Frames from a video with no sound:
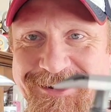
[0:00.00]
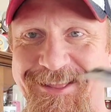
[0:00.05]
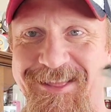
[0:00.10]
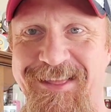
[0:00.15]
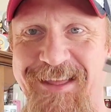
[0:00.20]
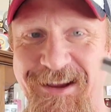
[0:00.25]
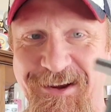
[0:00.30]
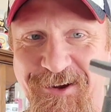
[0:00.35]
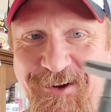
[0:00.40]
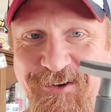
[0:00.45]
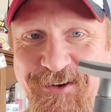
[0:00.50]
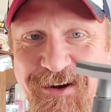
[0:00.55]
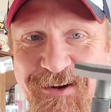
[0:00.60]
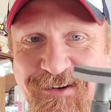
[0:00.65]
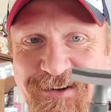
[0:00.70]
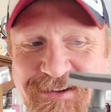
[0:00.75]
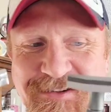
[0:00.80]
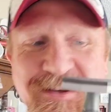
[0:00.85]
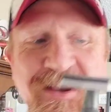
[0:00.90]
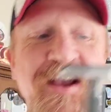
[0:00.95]
Thank you,
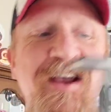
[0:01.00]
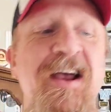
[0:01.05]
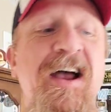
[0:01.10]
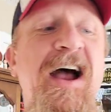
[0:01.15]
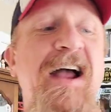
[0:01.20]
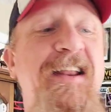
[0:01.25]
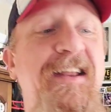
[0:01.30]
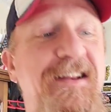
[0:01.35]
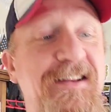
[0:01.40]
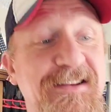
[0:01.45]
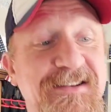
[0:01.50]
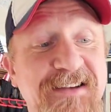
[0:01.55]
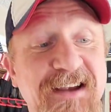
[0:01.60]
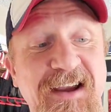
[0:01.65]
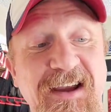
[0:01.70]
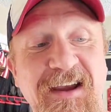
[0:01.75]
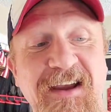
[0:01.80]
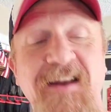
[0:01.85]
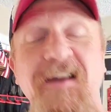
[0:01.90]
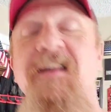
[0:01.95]
Douglas. I didn't say it.